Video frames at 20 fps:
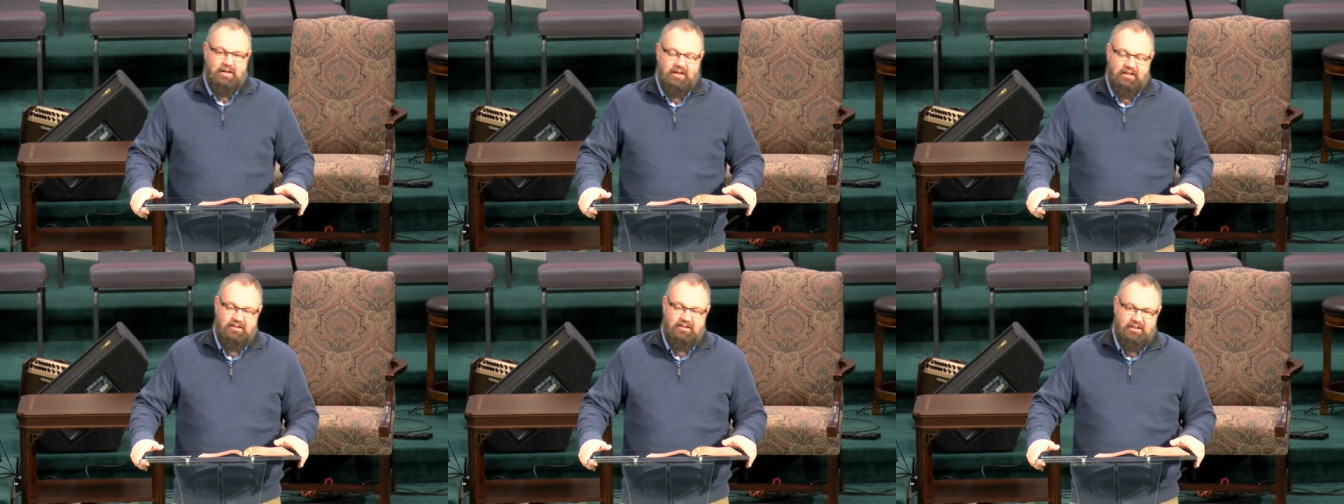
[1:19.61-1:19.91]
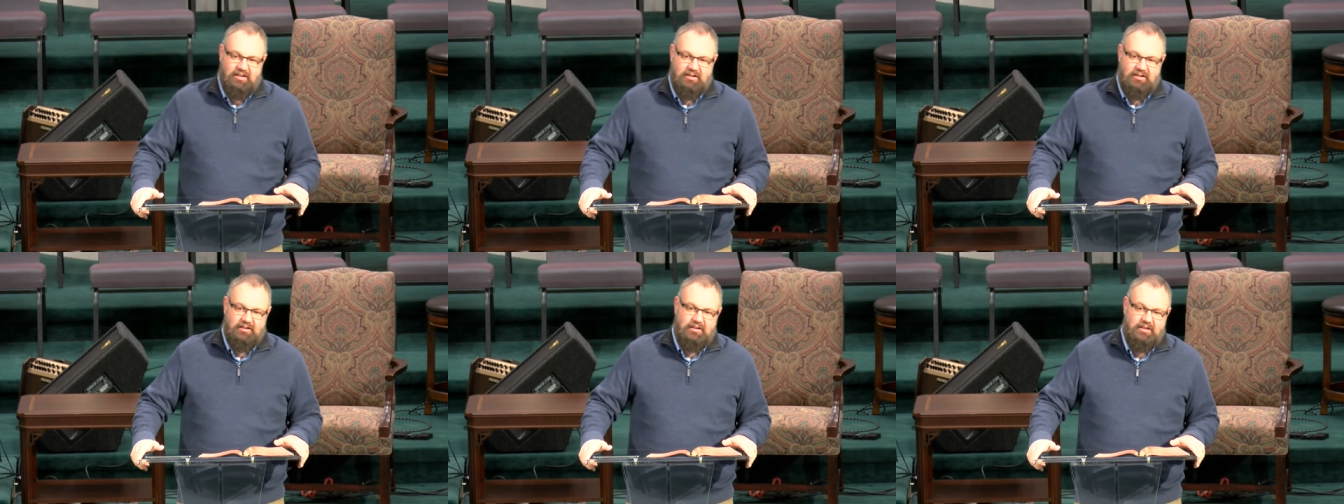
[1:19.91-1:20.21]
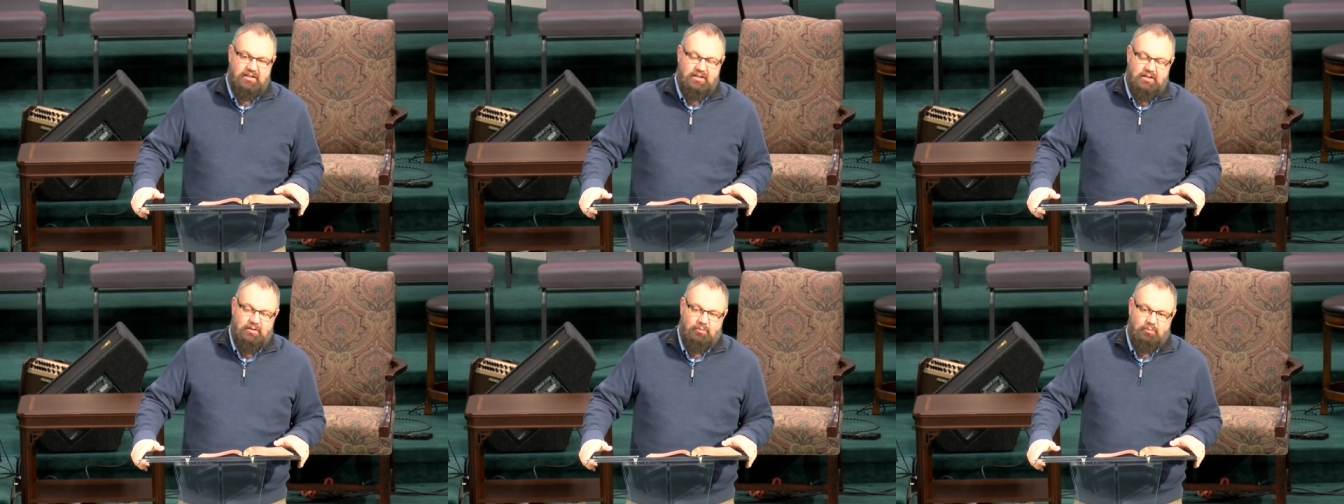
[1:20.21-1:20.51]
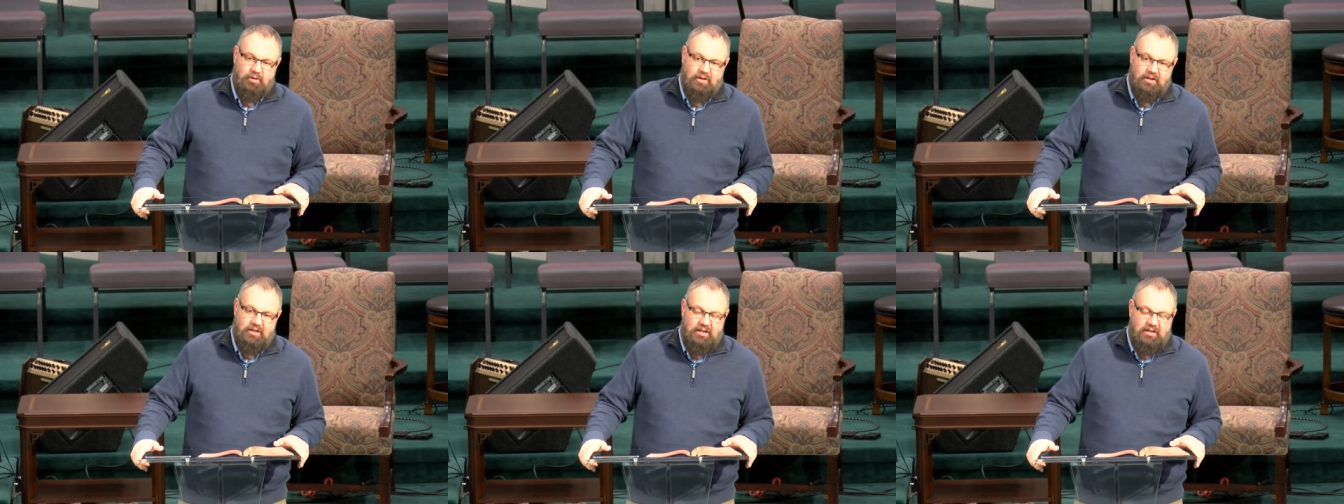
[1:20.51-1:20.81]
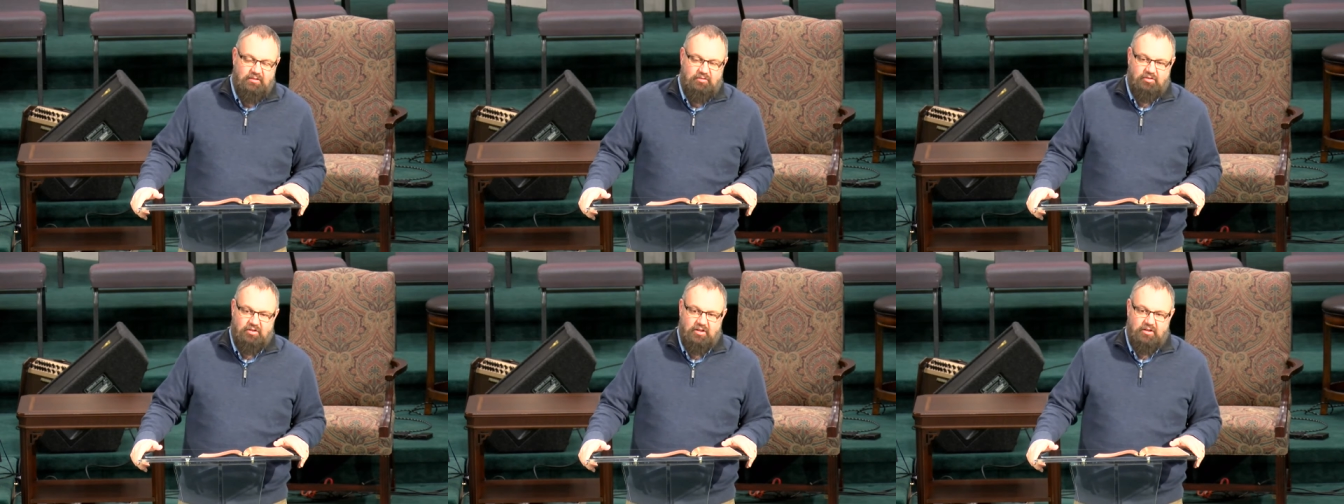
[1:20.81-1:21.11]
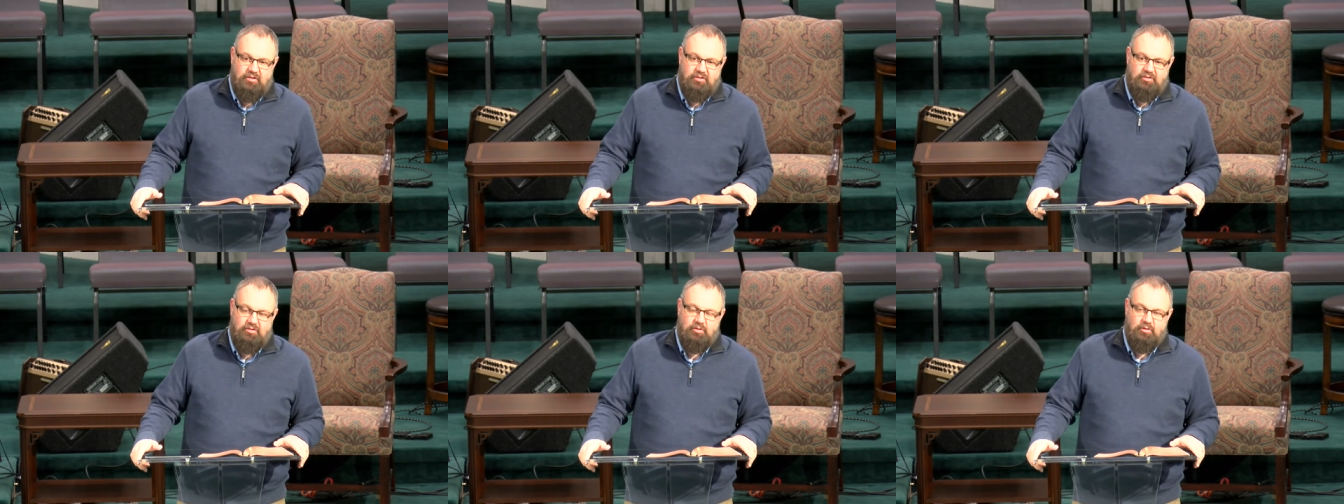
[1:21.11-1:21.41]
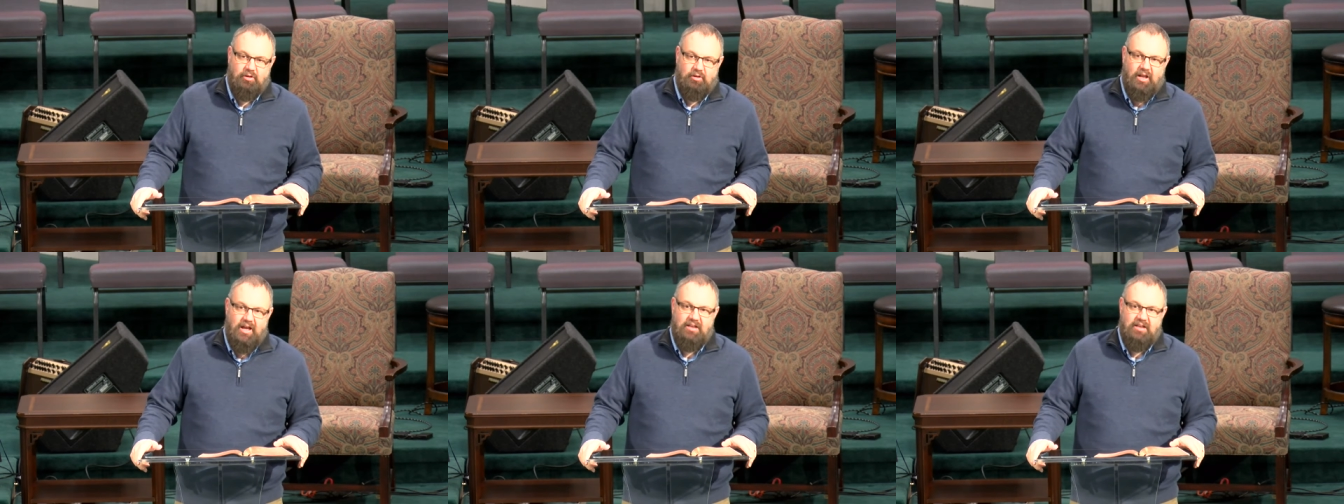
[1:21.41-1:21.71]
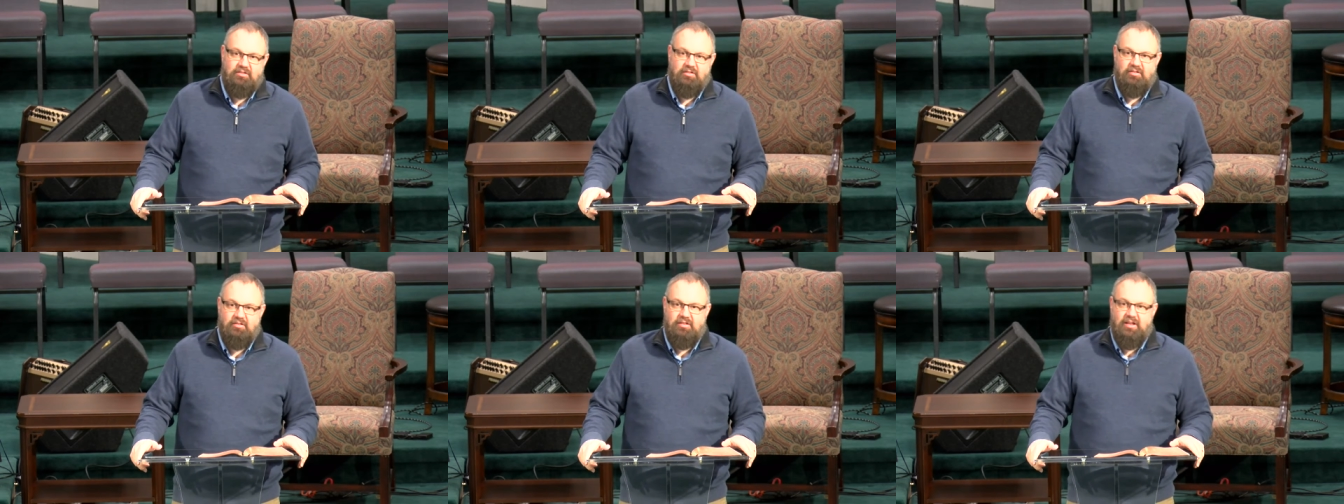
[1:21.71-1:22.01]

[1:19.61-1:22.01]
and then we're going to give Sunday school classes